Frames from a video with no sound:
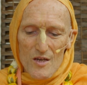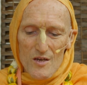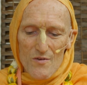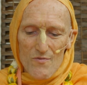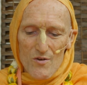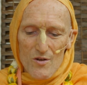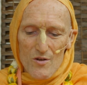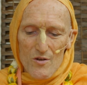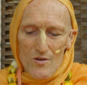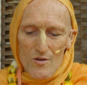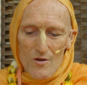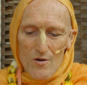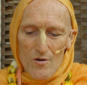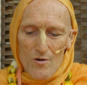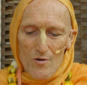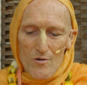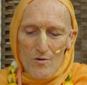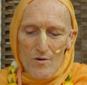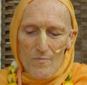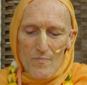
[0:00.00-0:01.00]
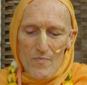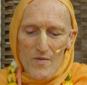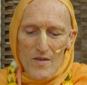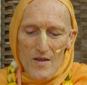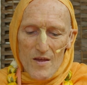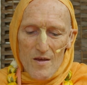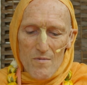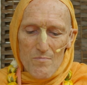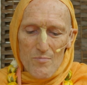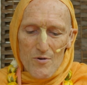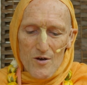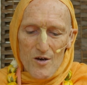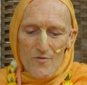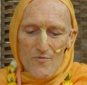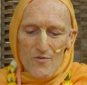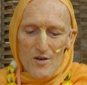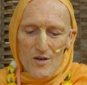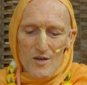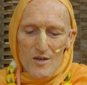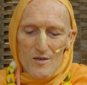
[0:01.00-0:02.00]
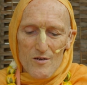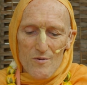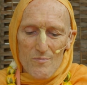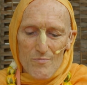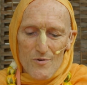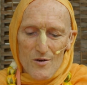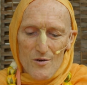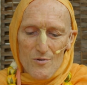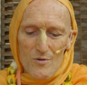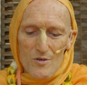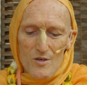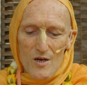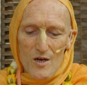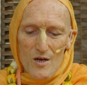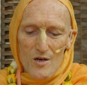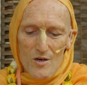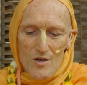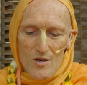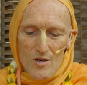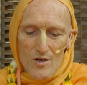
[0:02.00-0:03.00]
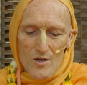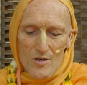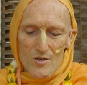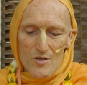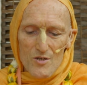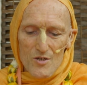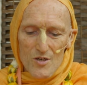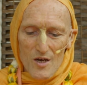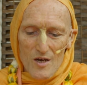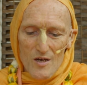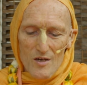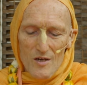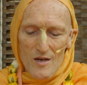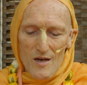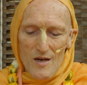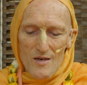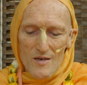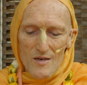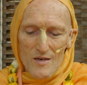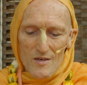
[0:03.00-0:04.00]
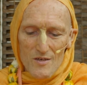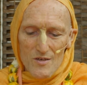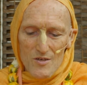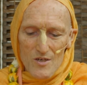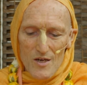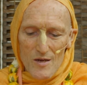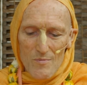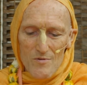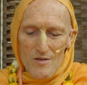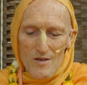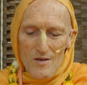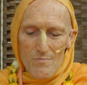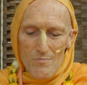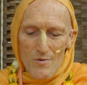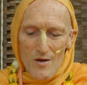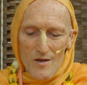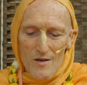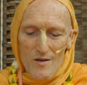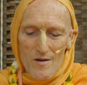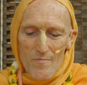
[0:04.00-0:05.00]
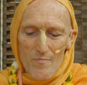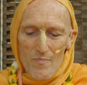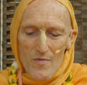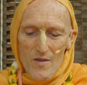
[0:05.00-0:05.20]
even though imperfectly composed, are heard, sung, and accepted by